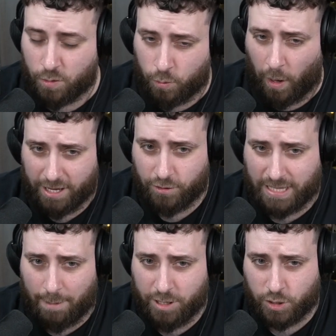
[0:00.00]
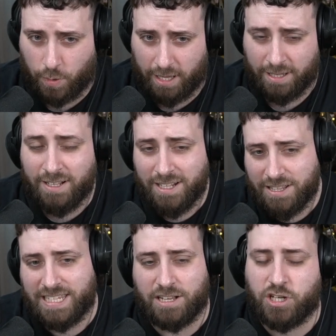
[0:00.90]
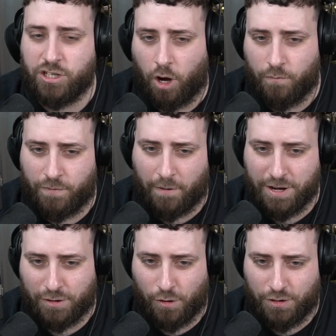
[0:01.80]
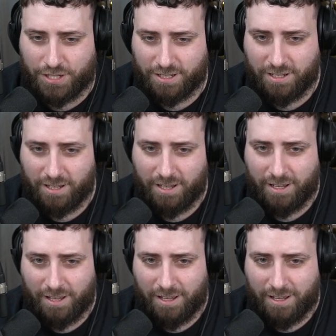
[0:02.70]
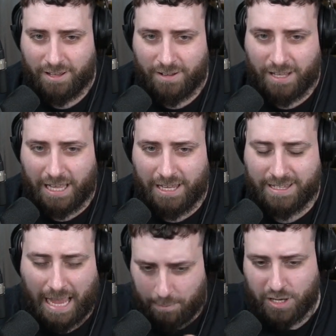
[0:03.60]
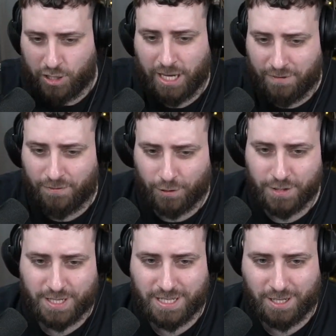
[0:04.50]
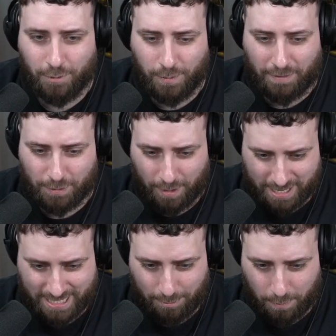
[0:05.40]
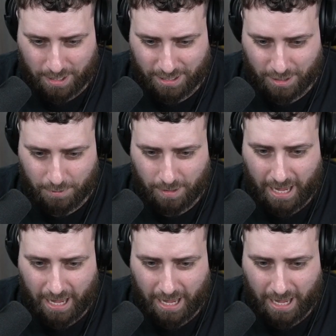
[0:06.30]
quite good damage as well. There's actually not very good damage here for us, so we'll have to wait and see what we can do.